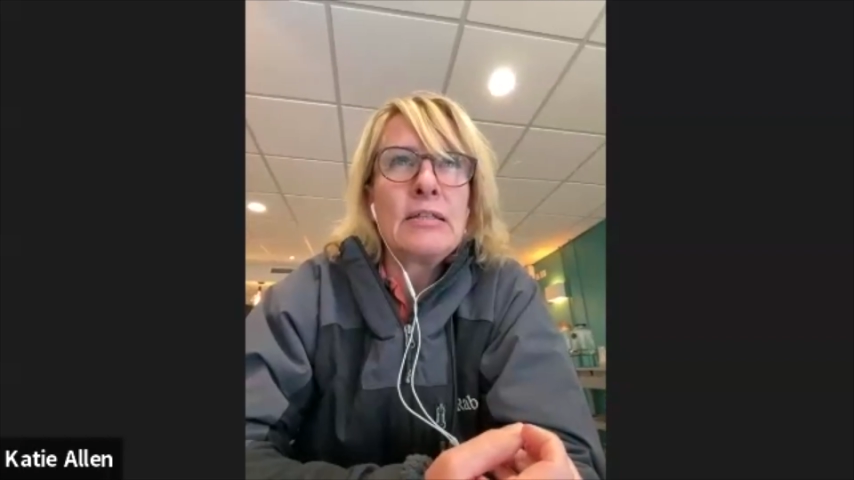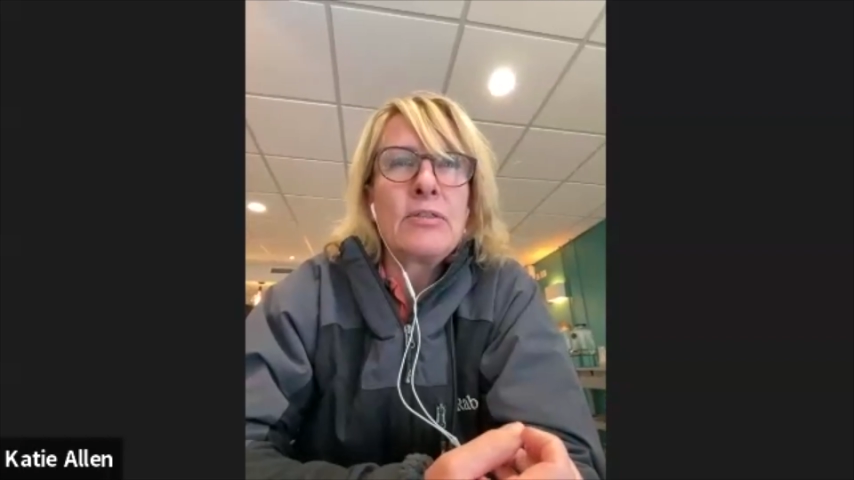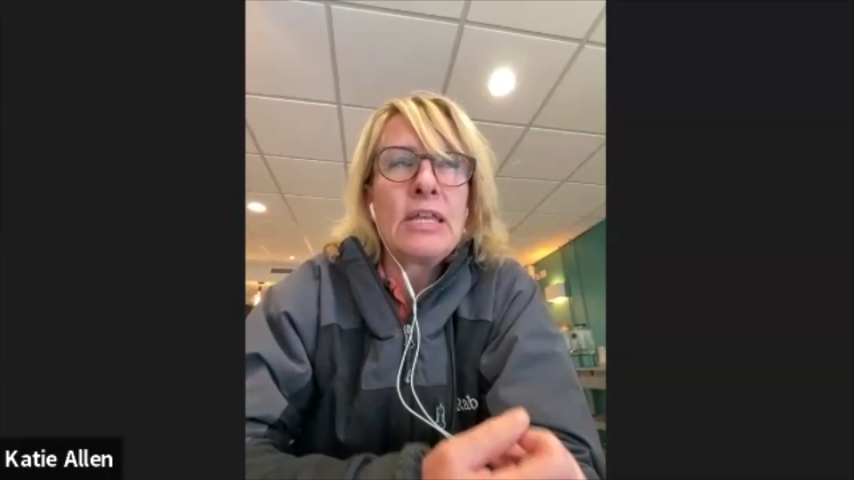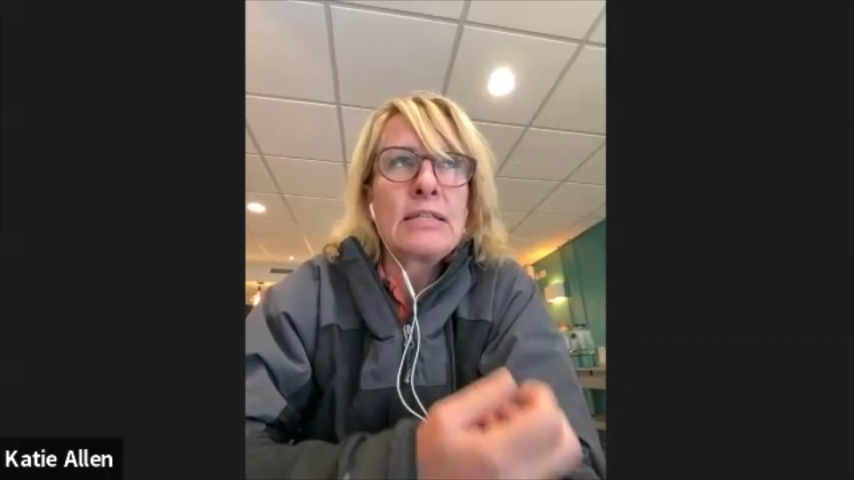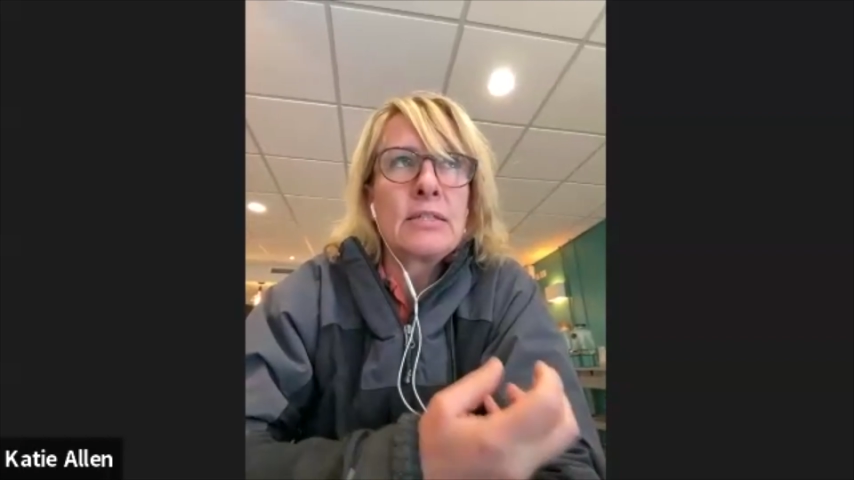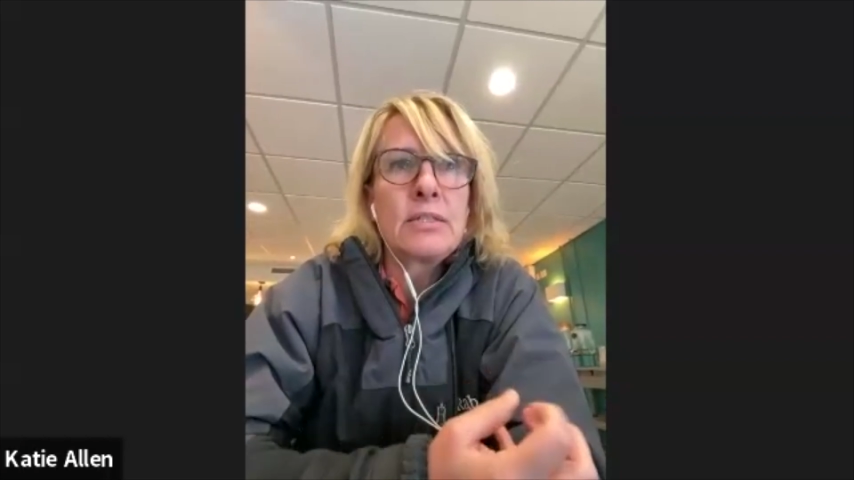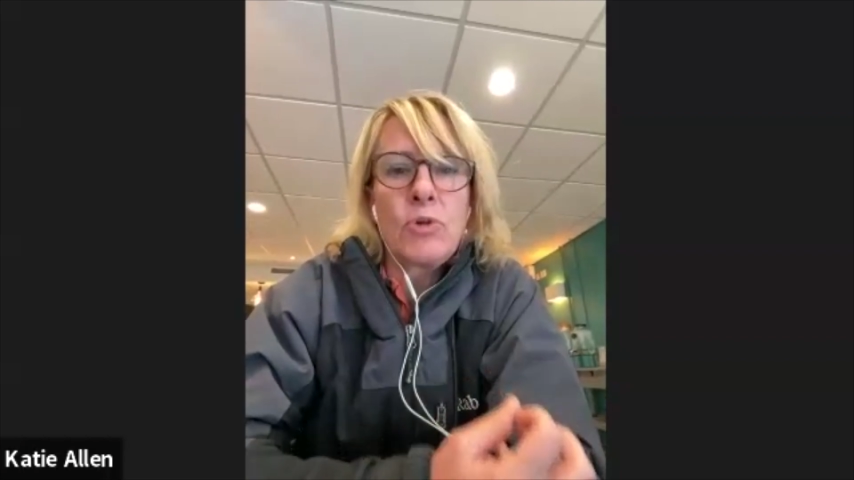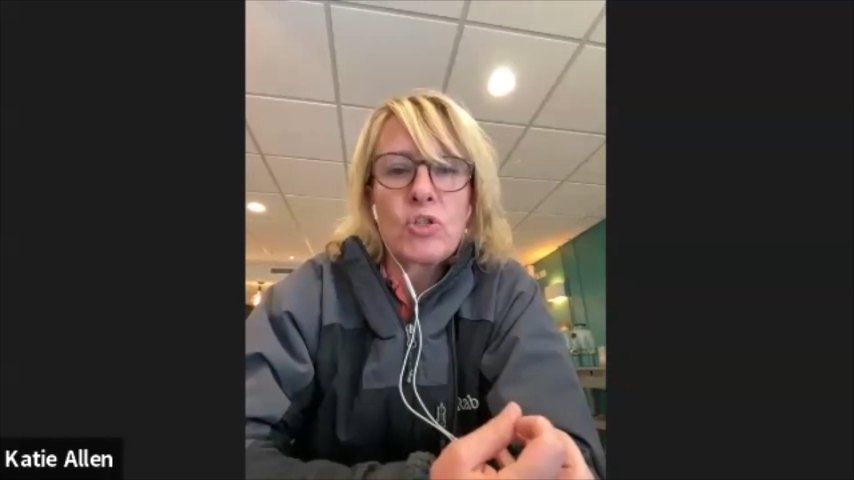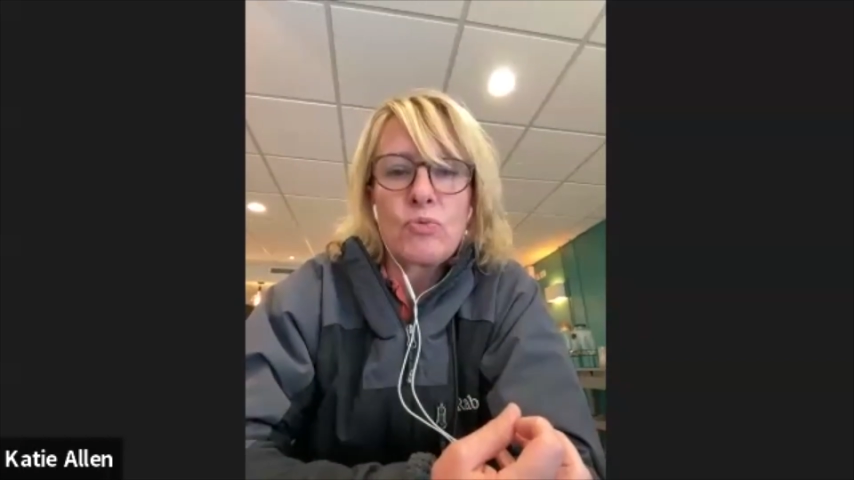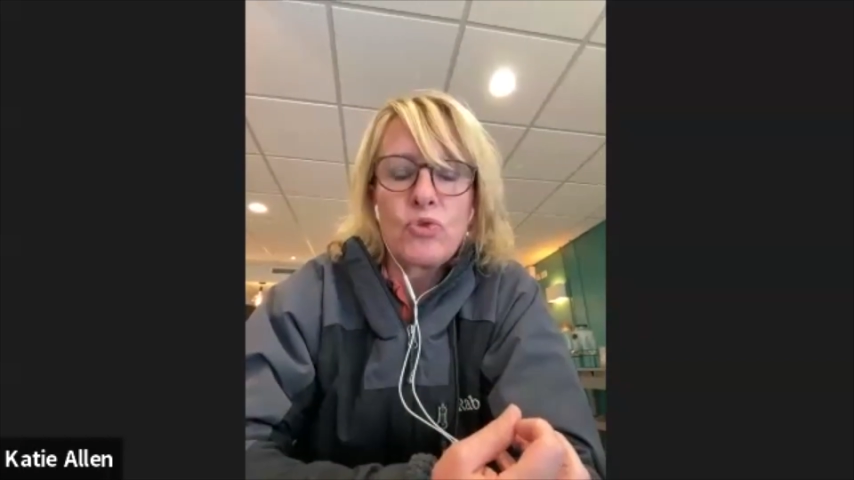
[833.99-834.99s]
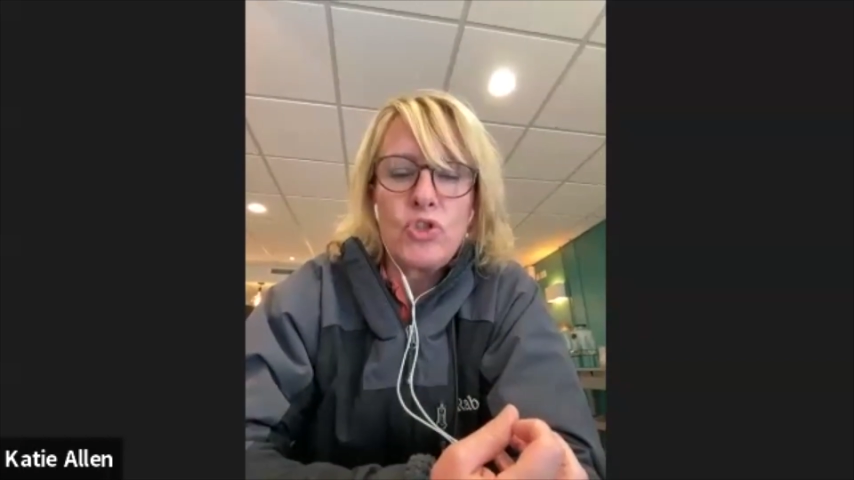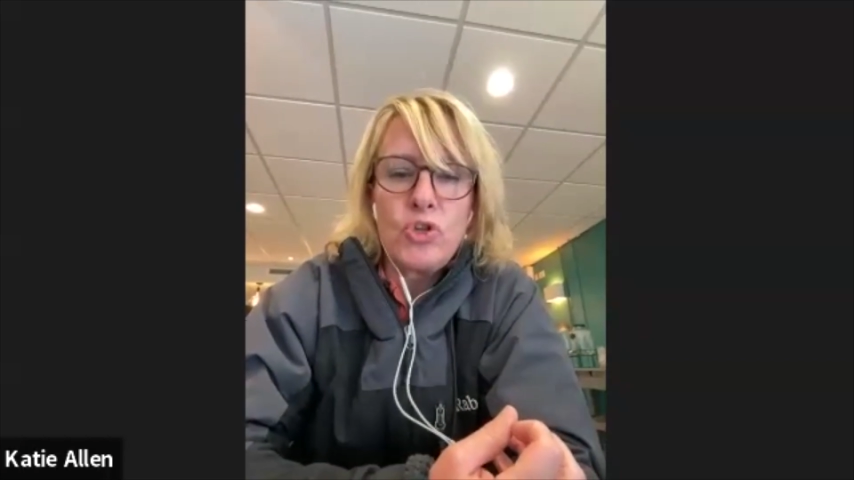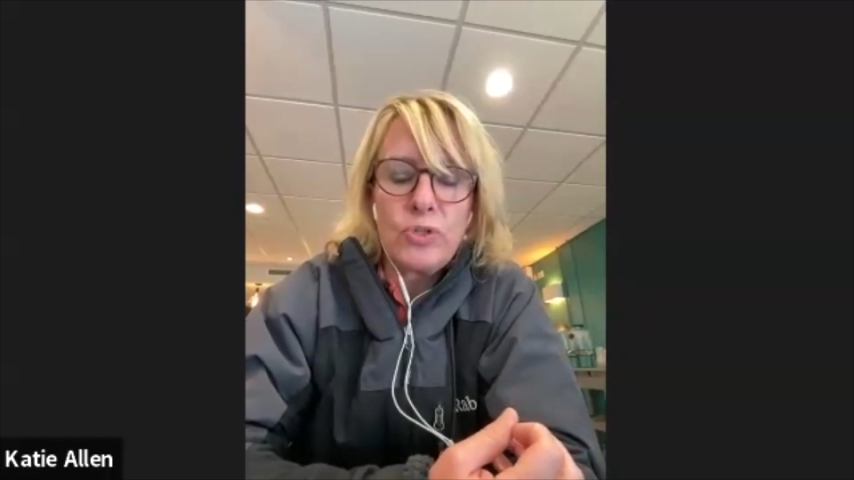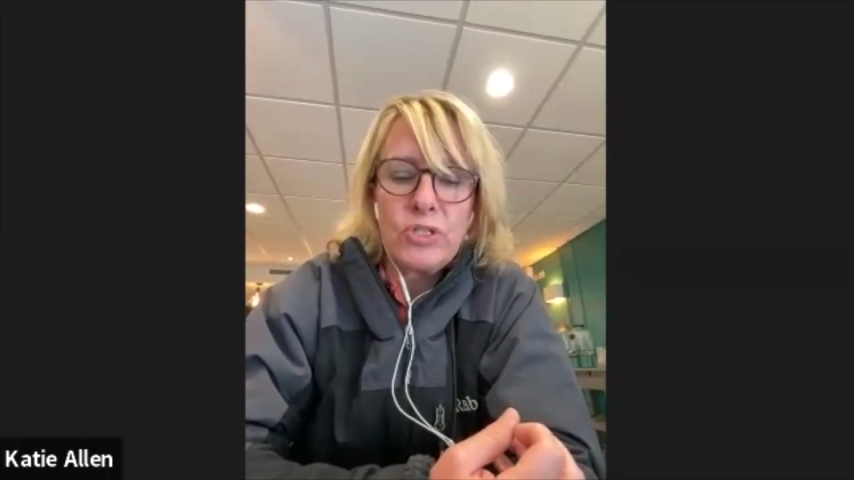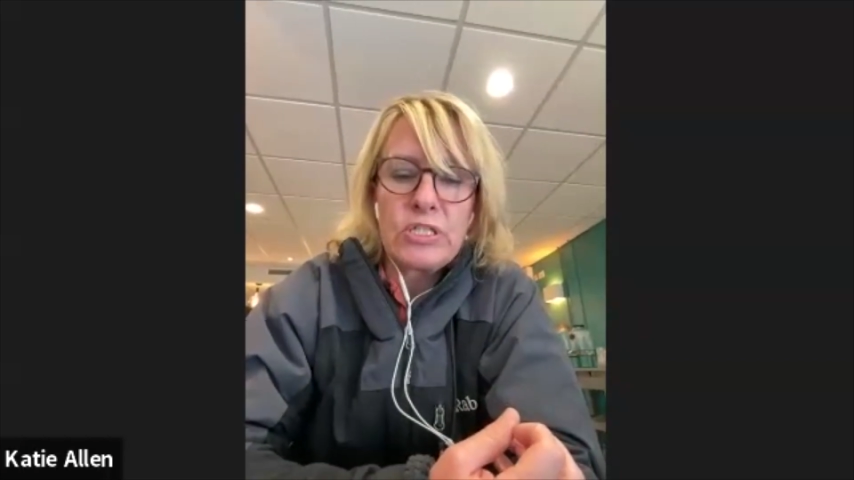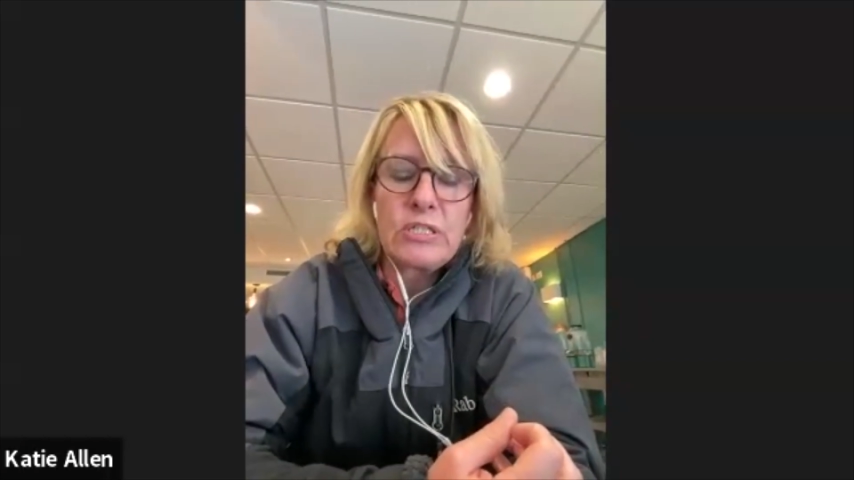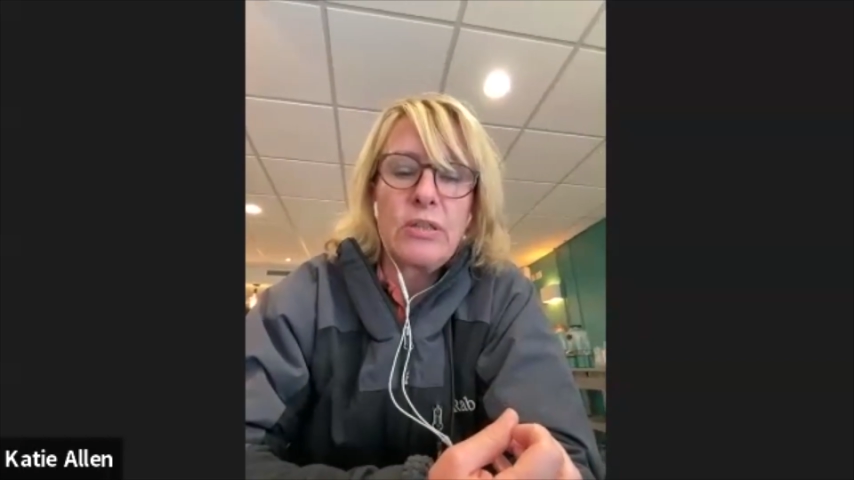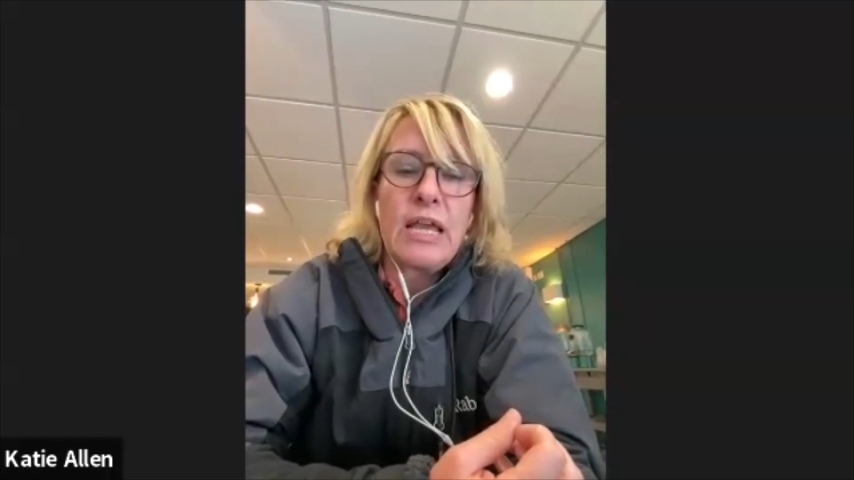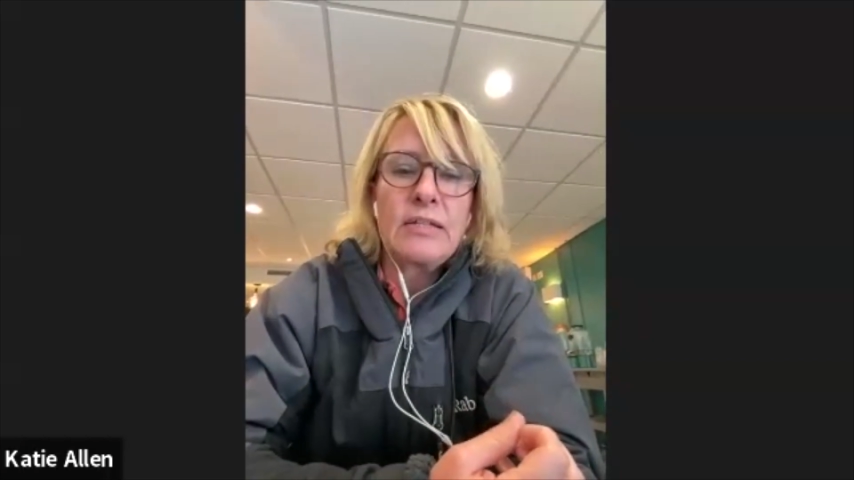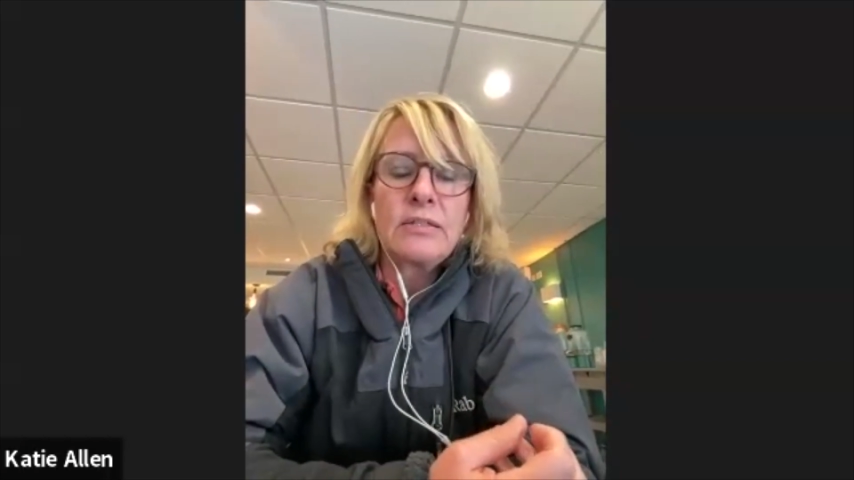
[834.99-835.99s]
things are so much more nuanced than
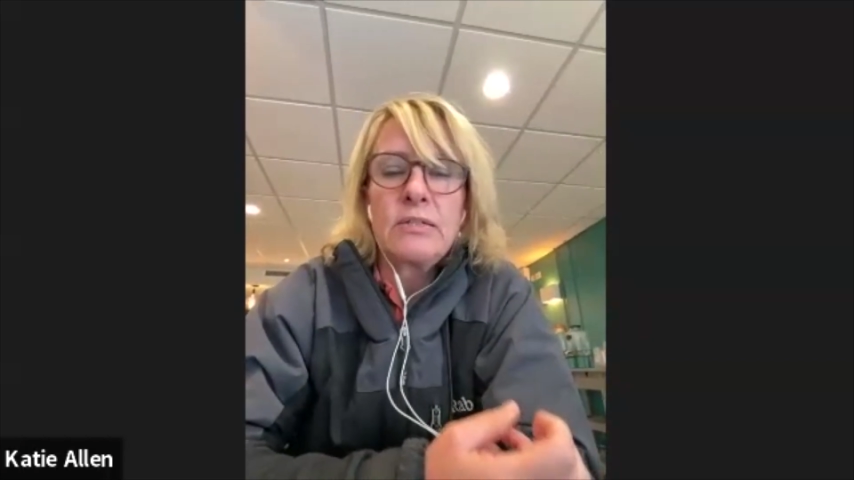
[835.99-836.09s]
that,